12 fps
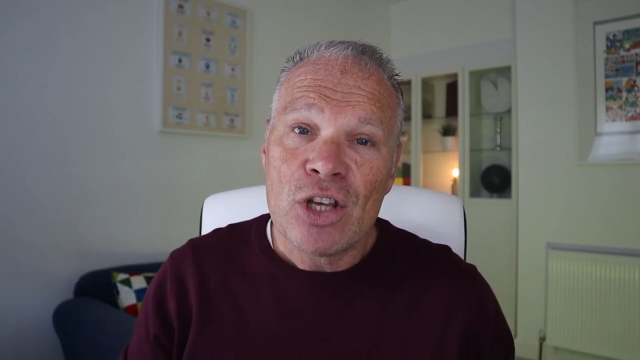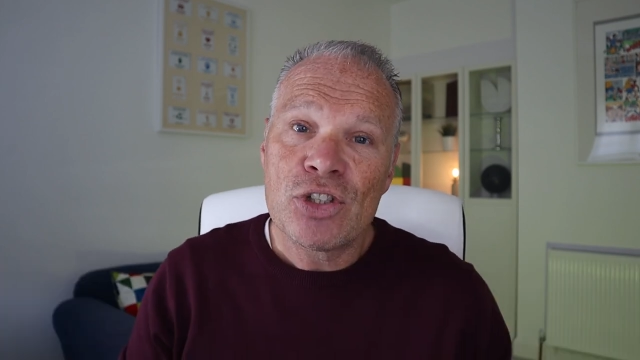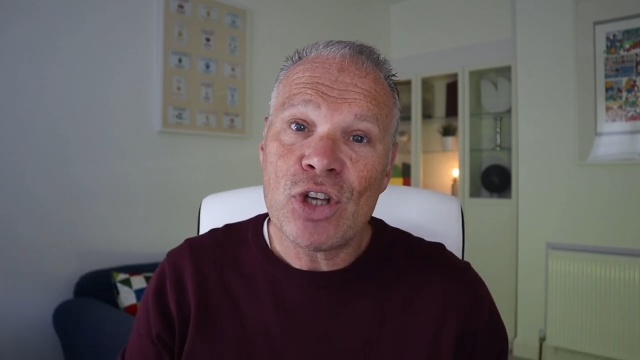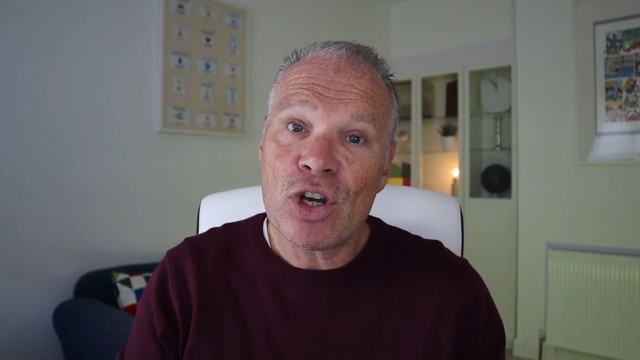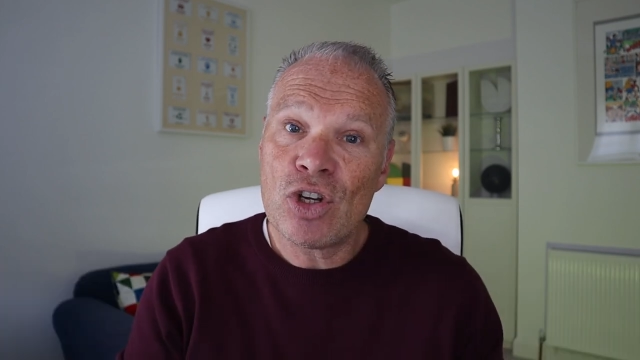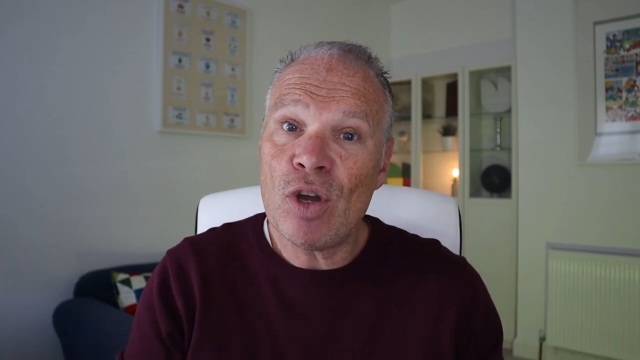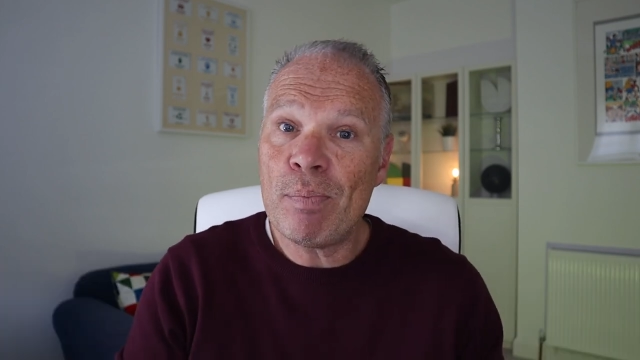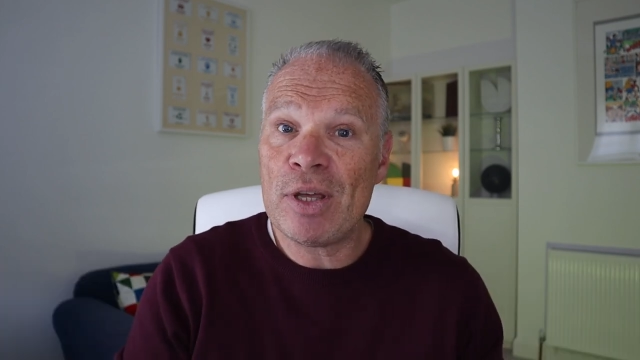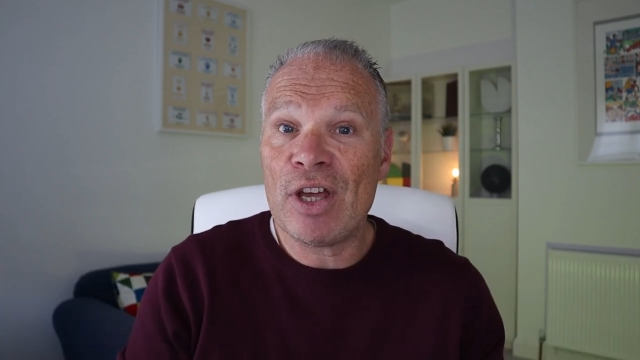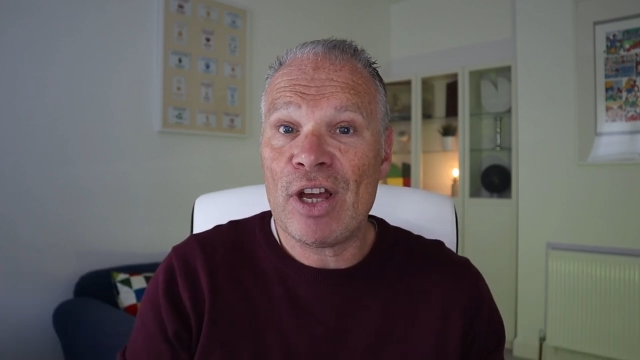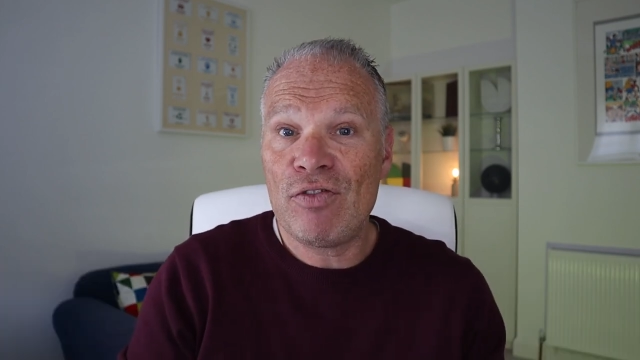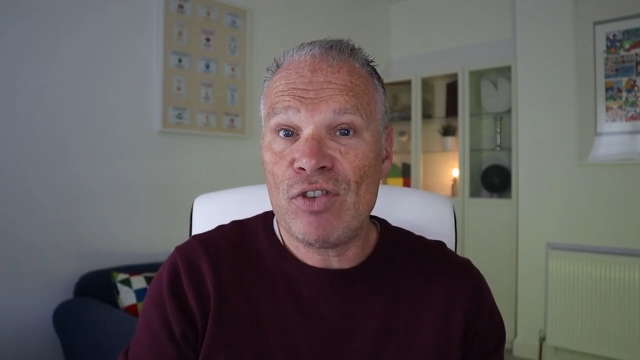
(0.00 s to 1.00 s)
So it could
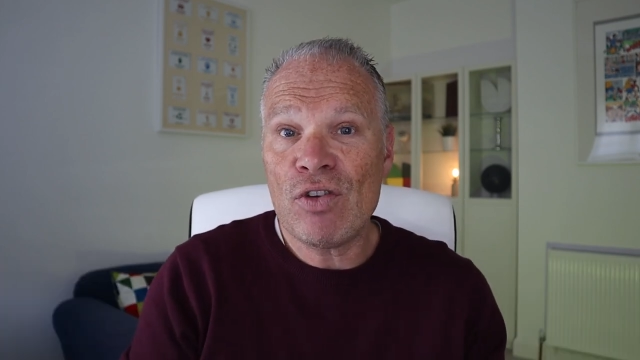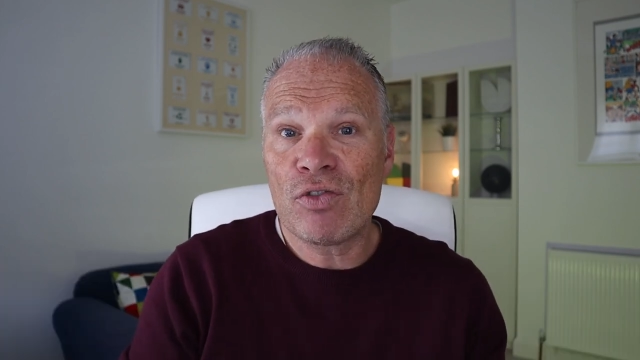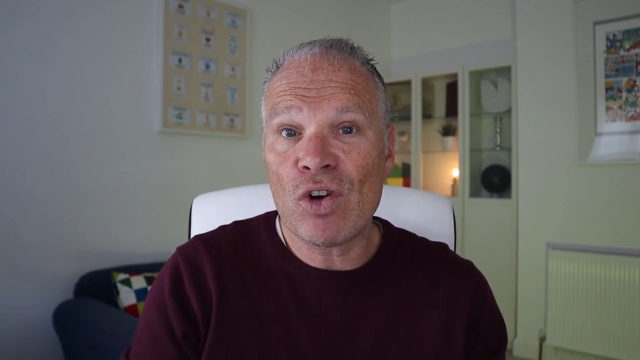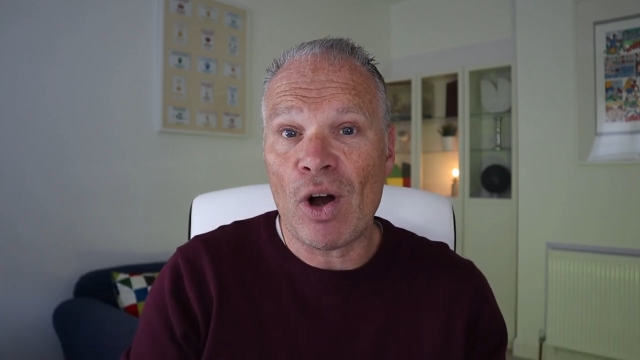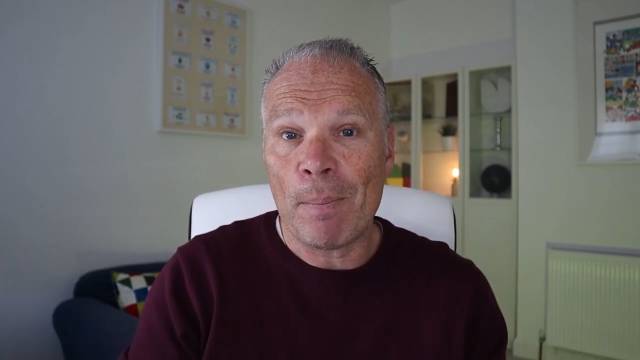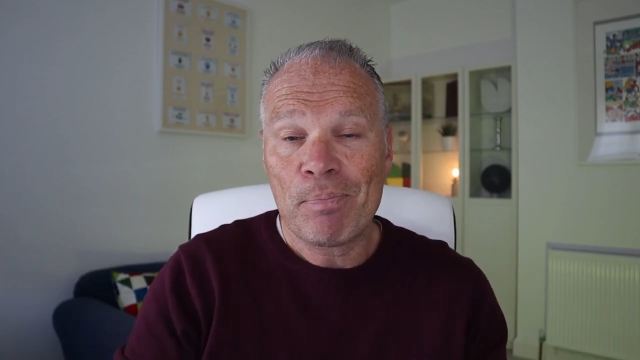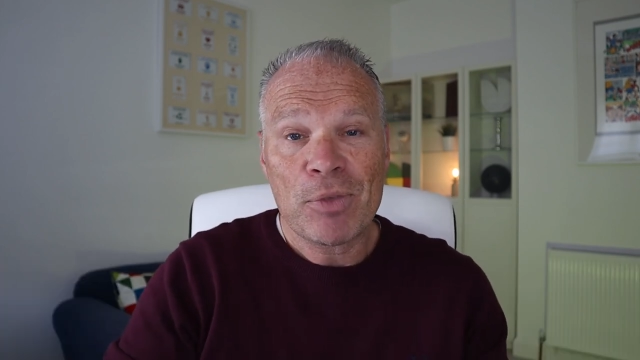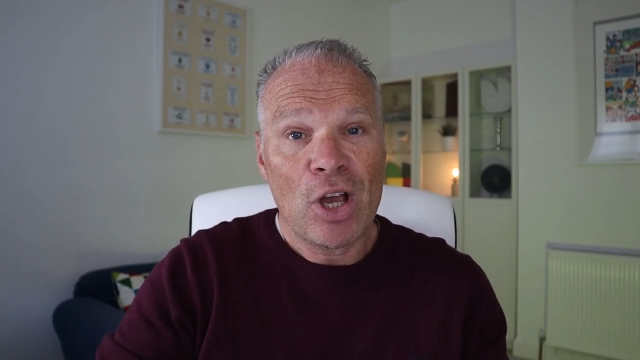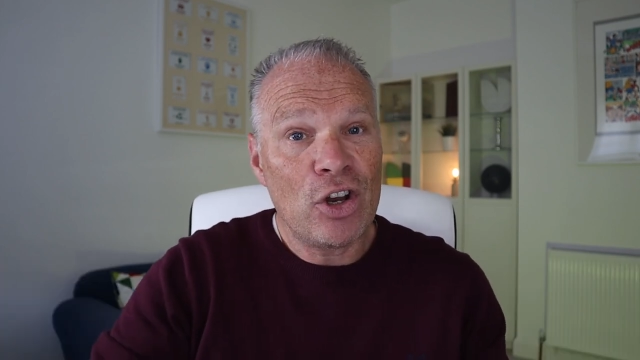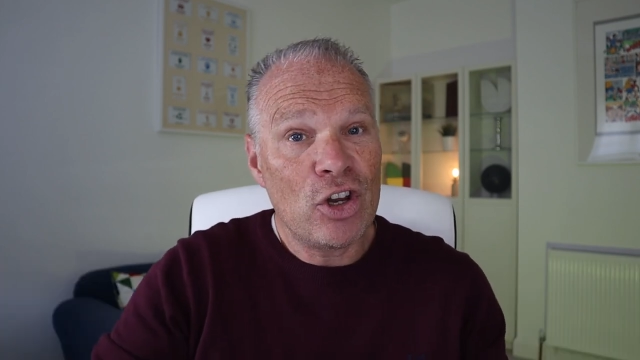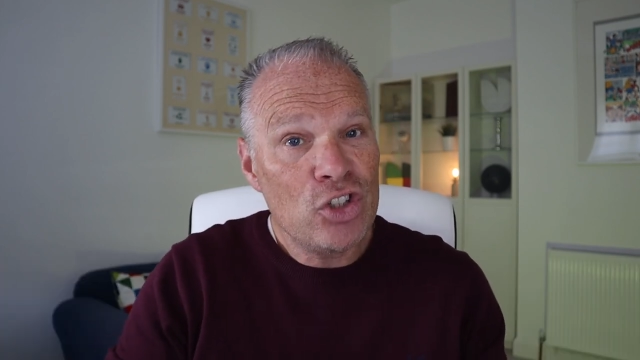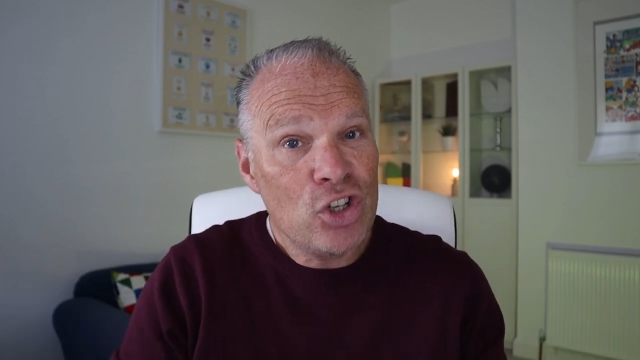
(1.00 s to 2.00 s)
be that if you've got
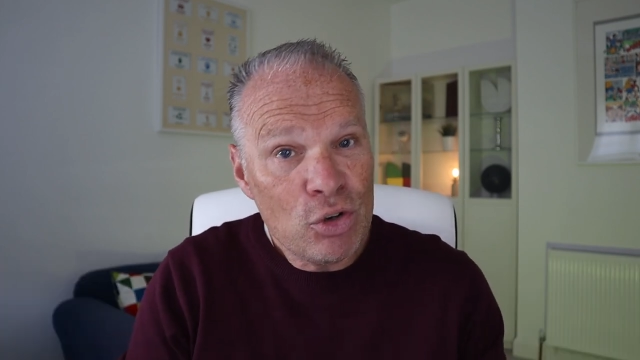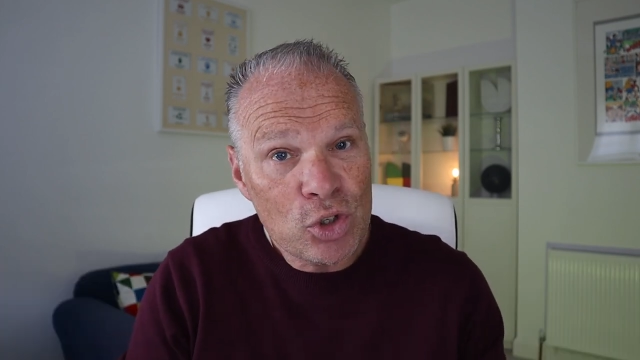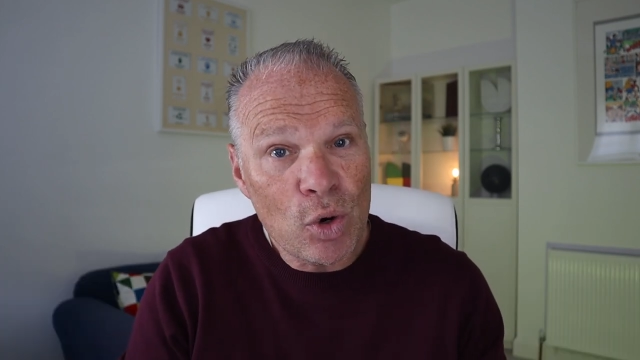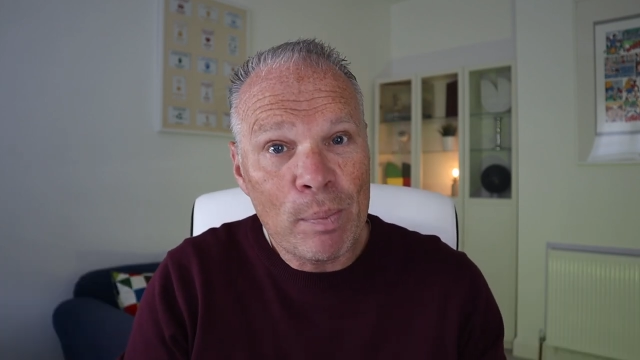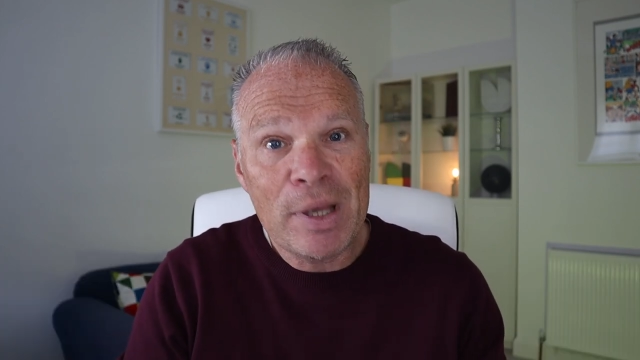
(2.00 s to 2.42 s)
an unusual